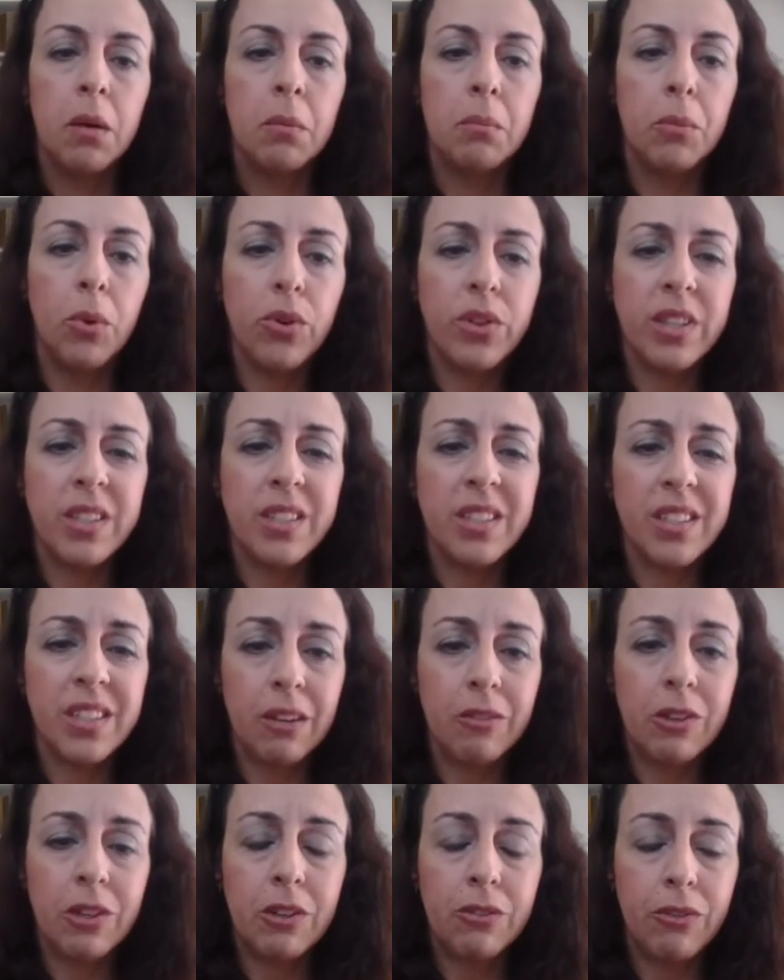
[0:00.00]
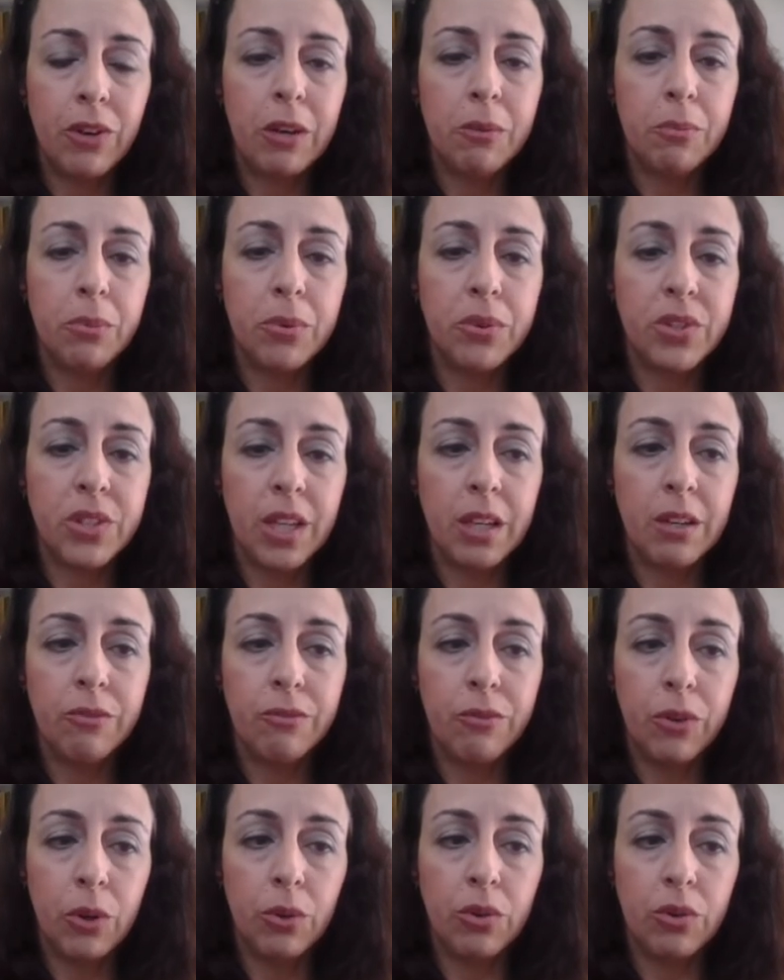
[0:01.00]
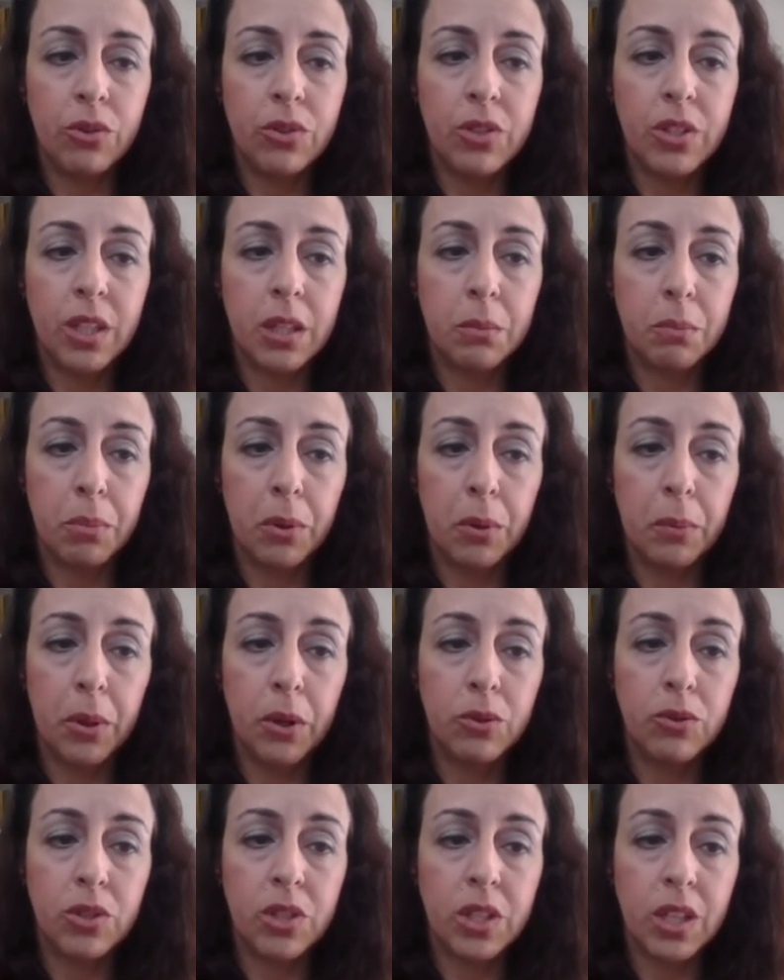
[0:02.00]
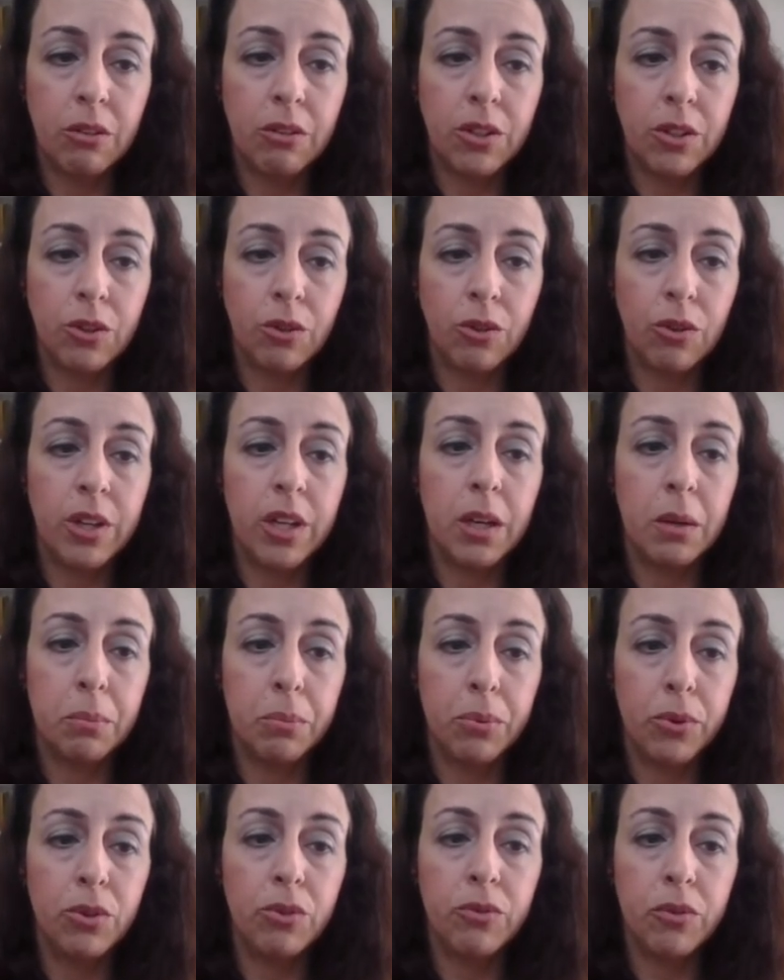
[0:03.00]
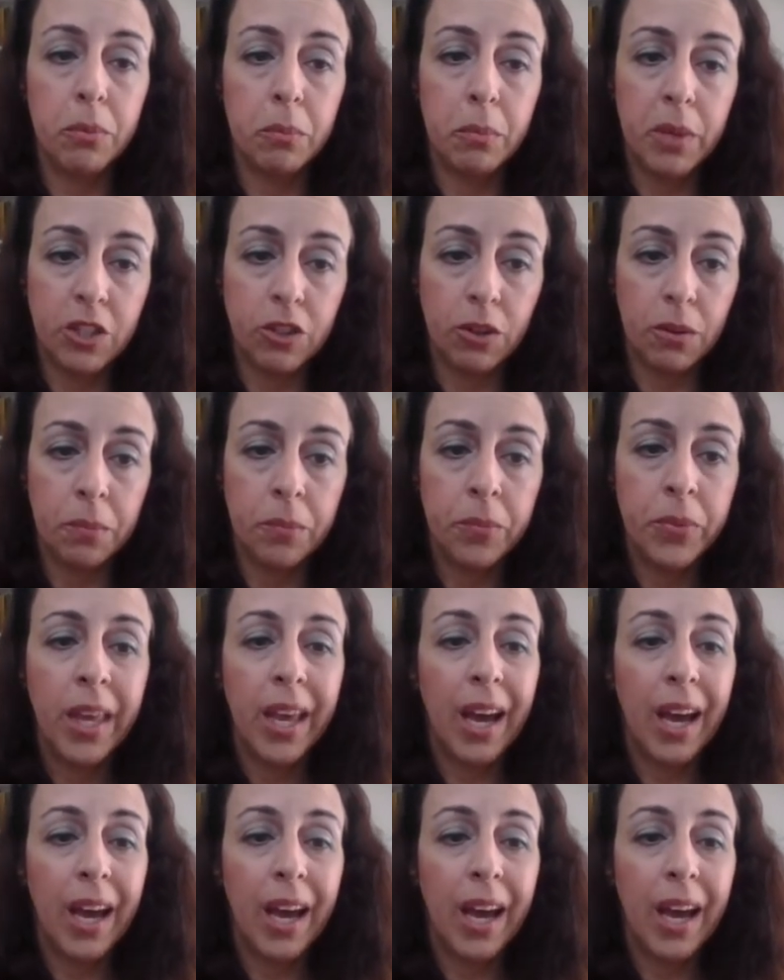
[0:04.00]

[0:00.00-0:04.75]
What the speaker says: More than 75% of voters in the proposed territory approved the measure.